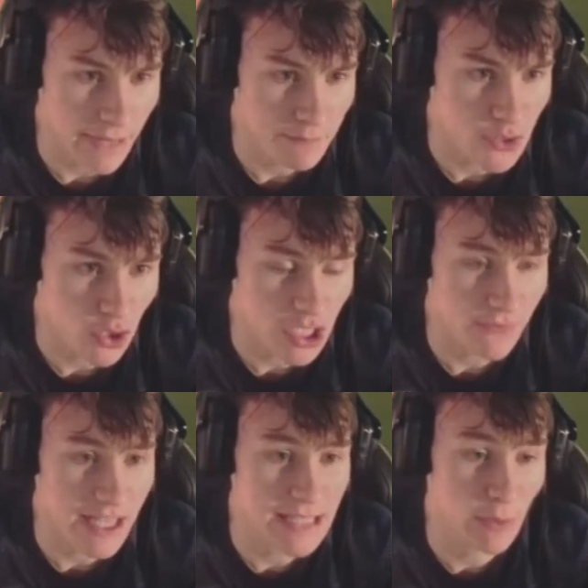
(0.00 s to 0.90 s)
Jonas
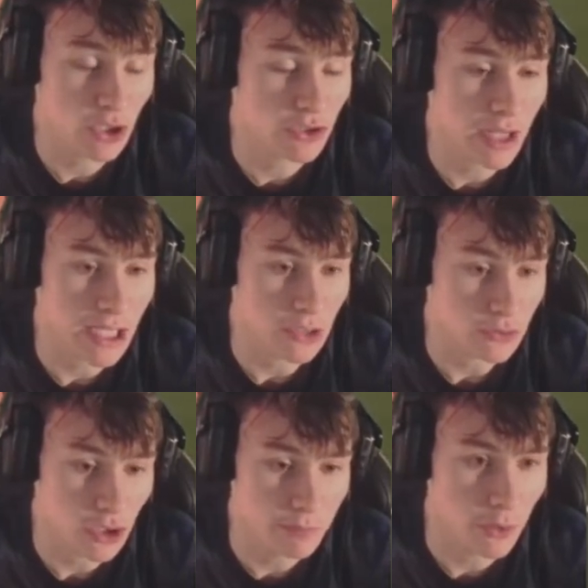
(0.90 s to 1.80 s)
finds the ball to Ronaldo.
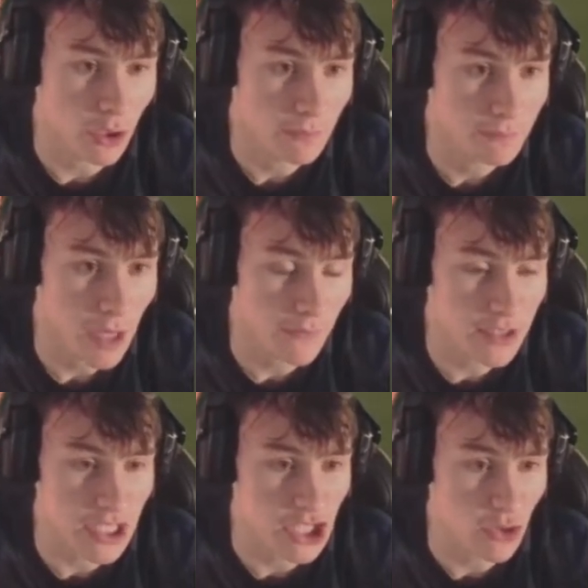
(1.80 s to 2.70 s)
Good ball.
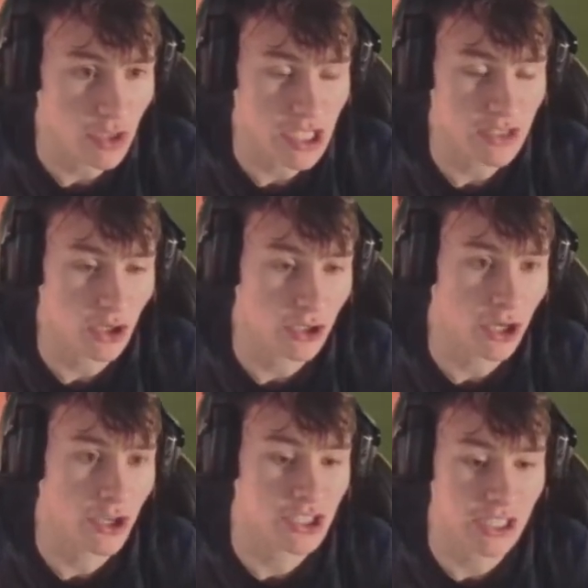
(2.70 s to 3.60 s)
Obviously Jonas' thought
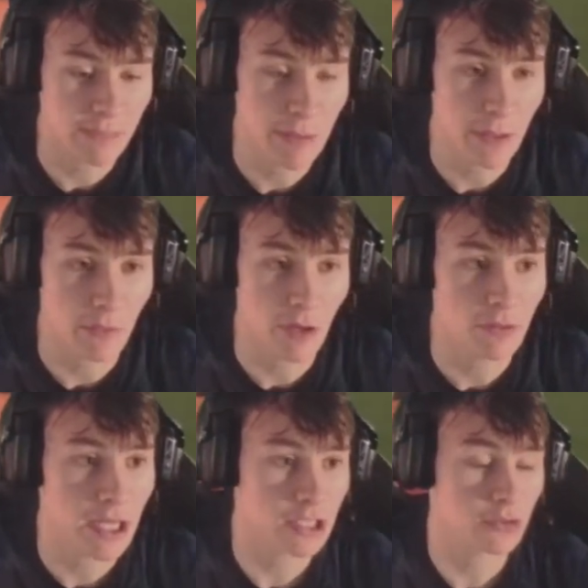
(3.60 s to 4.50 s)
now is to get people around
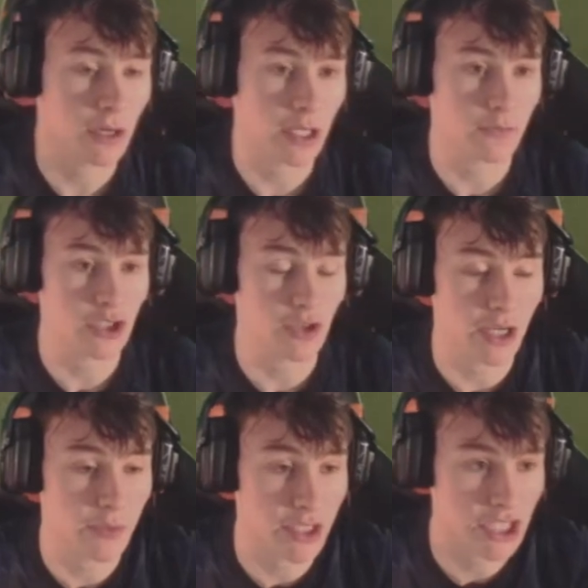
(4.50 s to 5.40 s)
Ronaldo and obviously try
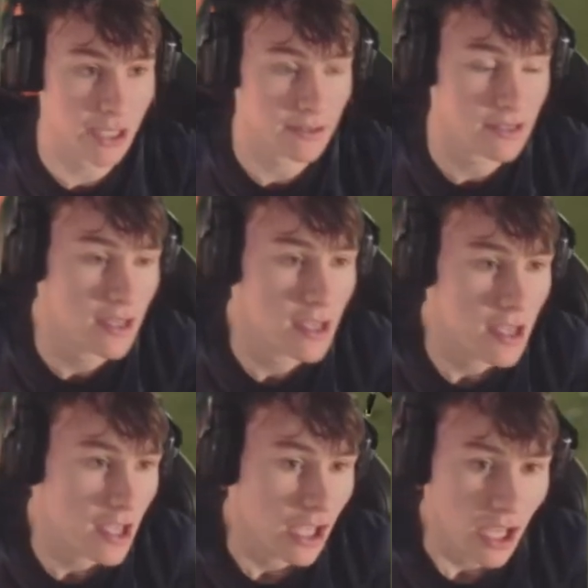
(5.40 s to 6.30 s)
and create a chance.
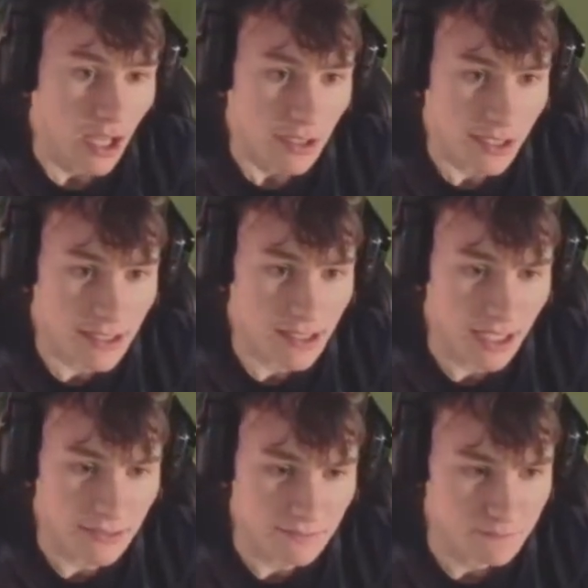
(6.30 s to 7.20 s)
Next
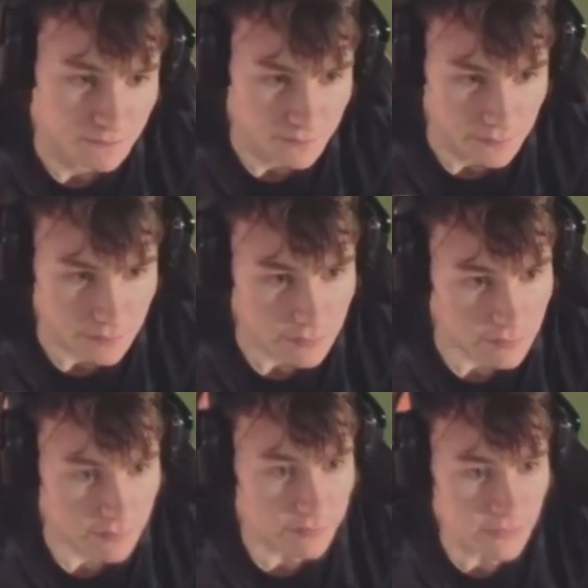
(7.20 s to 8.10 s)
thing,
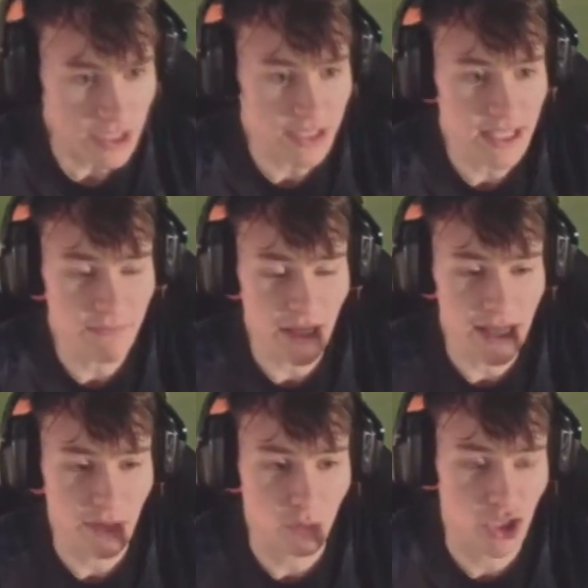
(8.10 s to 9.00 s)
you can see Van
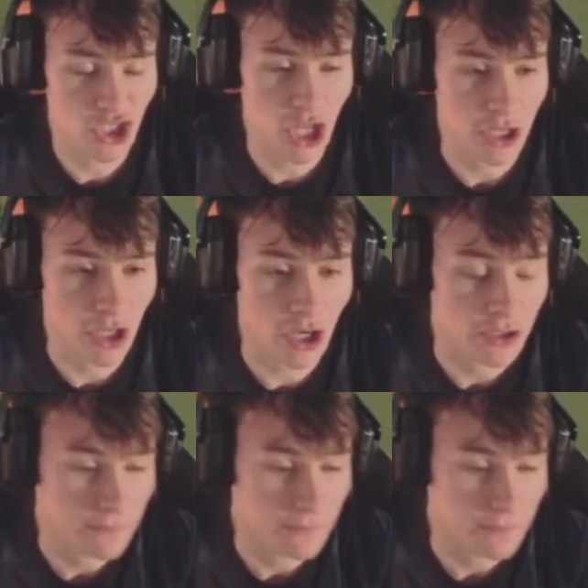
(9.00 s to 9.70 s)
Dijk rushing out. Now,